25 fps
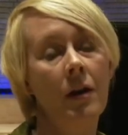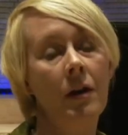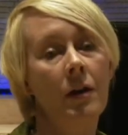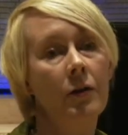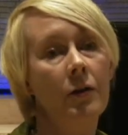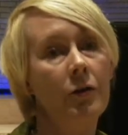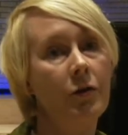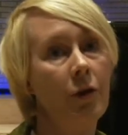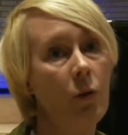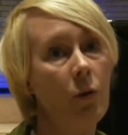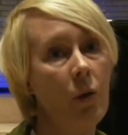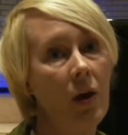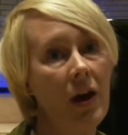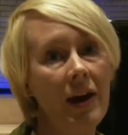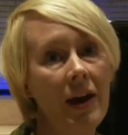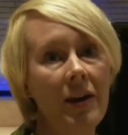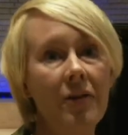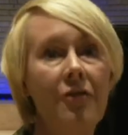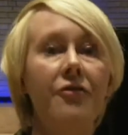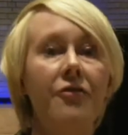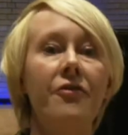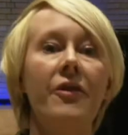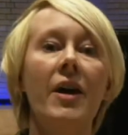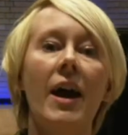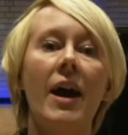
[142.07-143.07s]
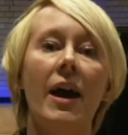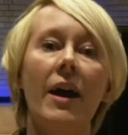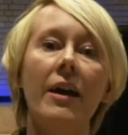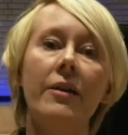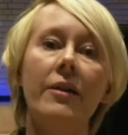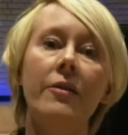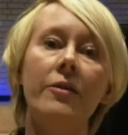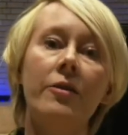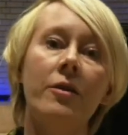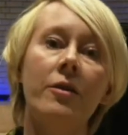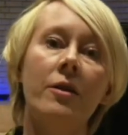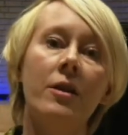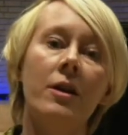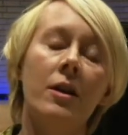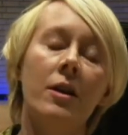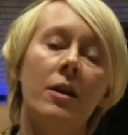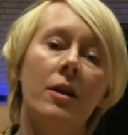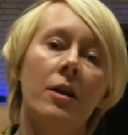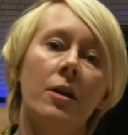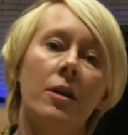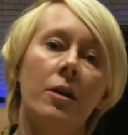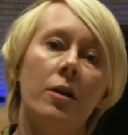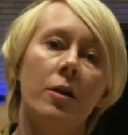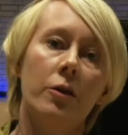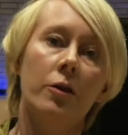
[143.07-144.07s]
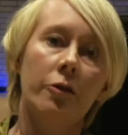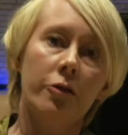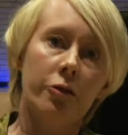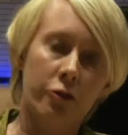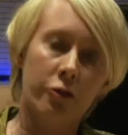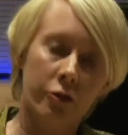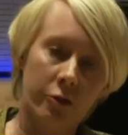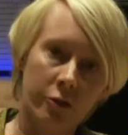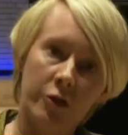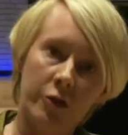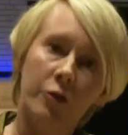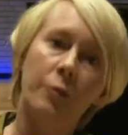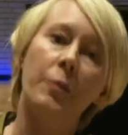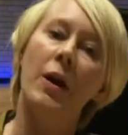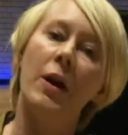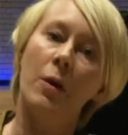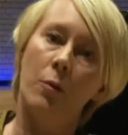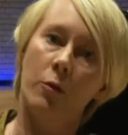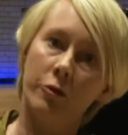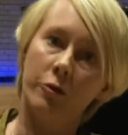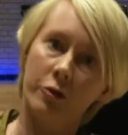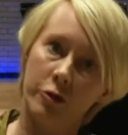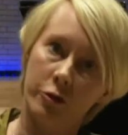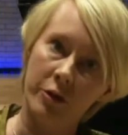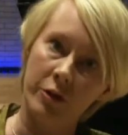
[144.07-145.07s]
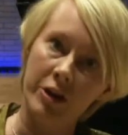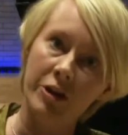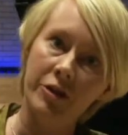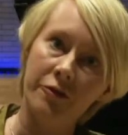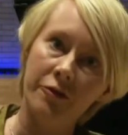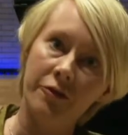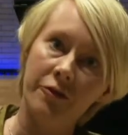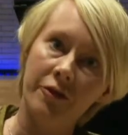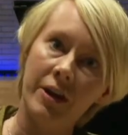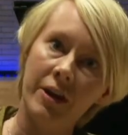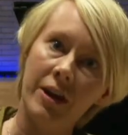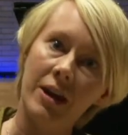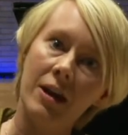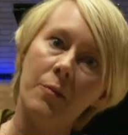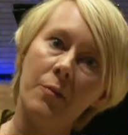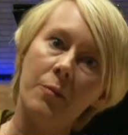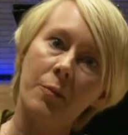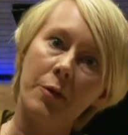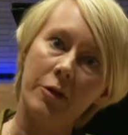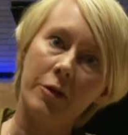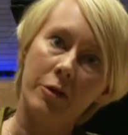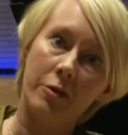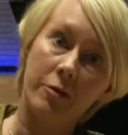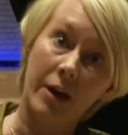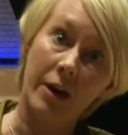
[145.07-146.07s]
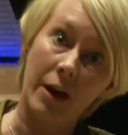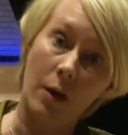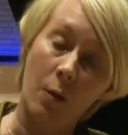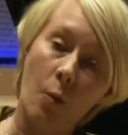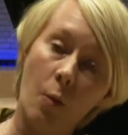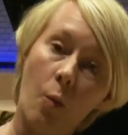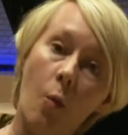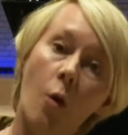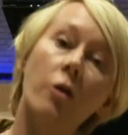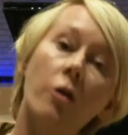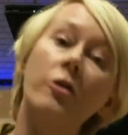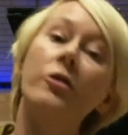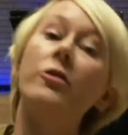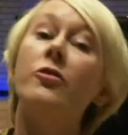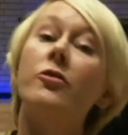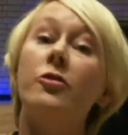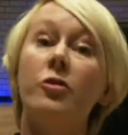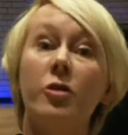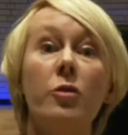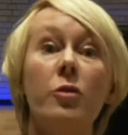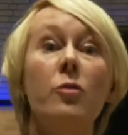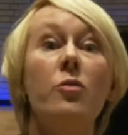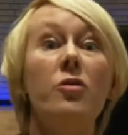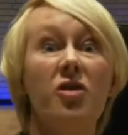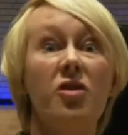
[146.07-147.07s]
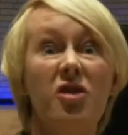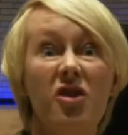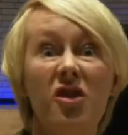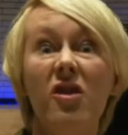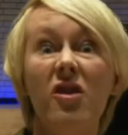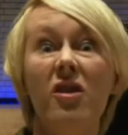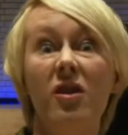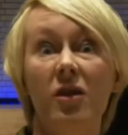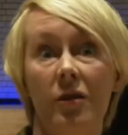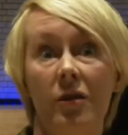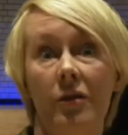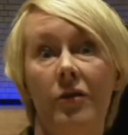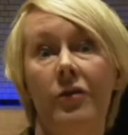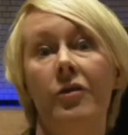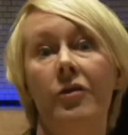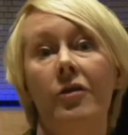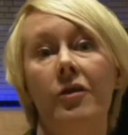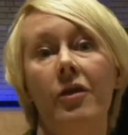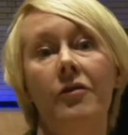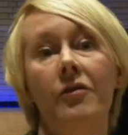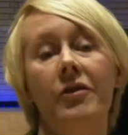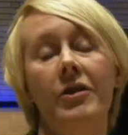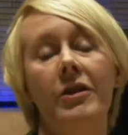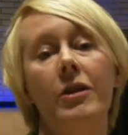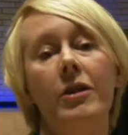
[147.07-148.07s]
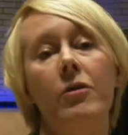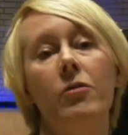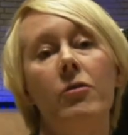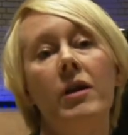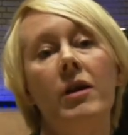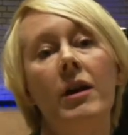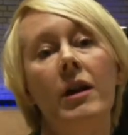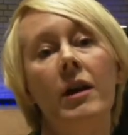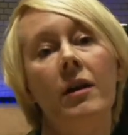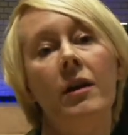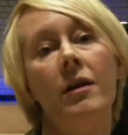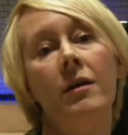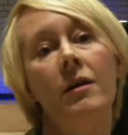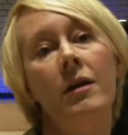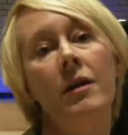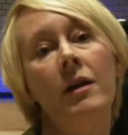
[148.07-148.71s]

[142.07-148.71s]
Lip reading: So in effect, students pay one tuition fee, but you get 1 2/3 of a degree.